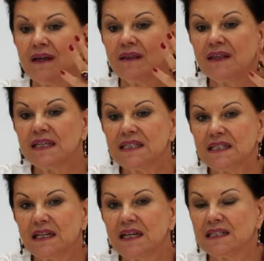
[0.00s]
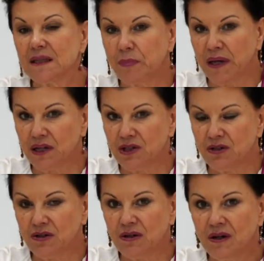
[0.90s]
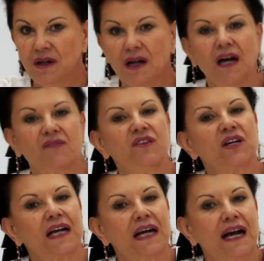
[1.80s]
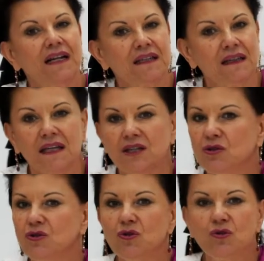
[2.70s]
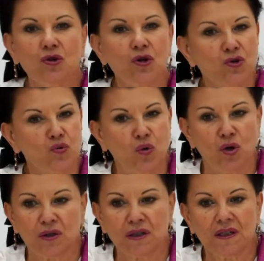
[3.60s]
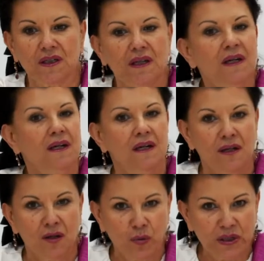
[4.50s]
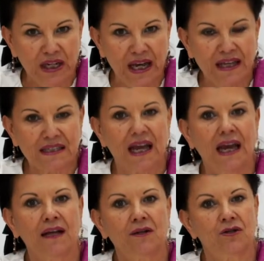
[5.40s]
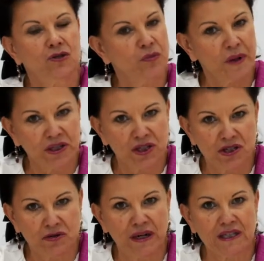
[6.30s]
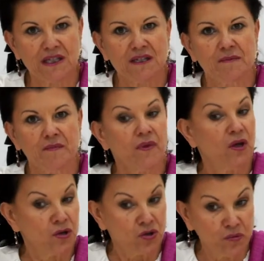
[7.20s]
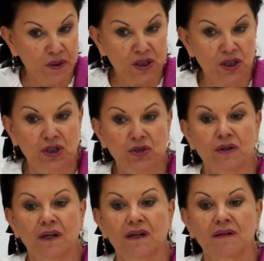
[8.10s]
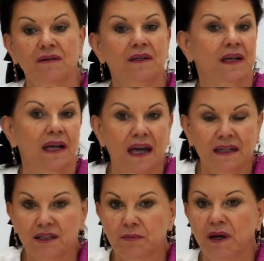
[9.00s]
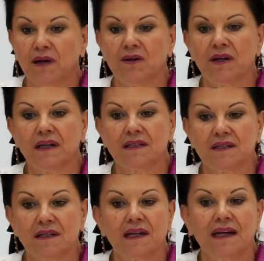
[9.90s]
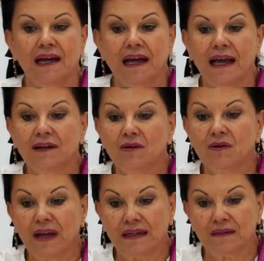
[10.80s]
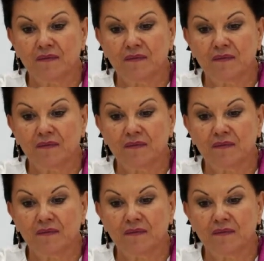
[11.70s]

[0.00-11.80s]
This is the picture of the gut that you do not want, which has had too much stress, too much sugar, antibiotics, and all that.